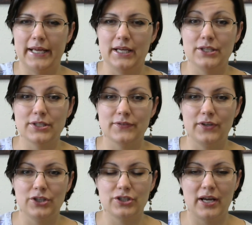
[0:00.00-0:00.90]
And just
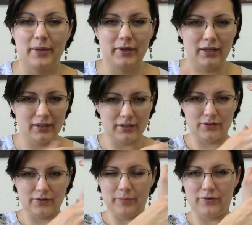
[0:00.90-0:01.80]
finish tapping and
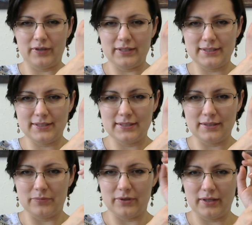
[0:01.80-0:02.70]
grab your wrist
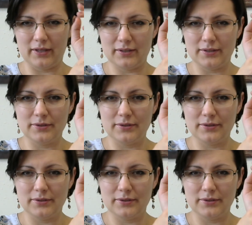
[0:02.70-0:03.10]
and breathe in.